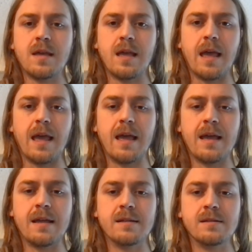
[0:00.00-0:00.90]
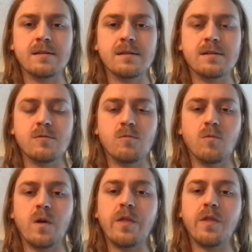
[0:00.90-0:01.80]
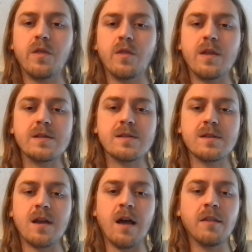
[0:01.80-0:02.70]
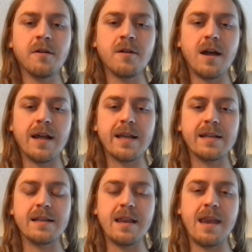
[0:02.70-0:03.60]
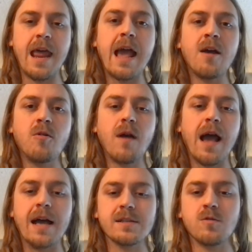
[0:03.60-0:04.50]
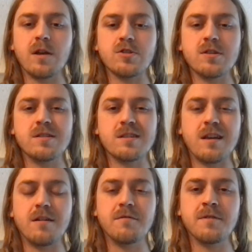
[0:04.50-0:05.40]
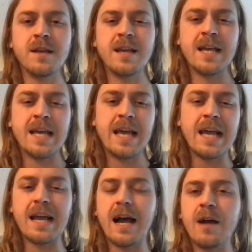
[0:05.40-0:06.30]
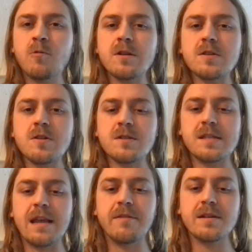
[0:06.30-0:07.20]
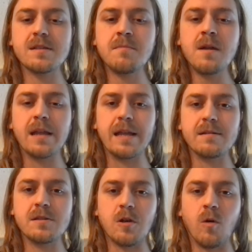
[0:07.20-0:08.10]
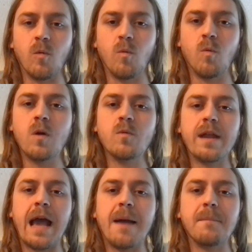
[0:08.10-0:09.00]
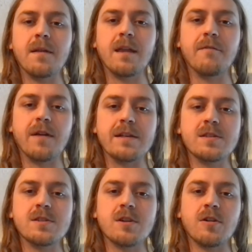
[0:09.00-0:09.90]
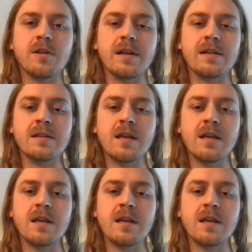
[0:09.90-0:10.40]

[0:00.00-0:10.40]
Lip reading: And with this color, I can now ask questions of, hey, I want to start saving some money. So what would happen if I started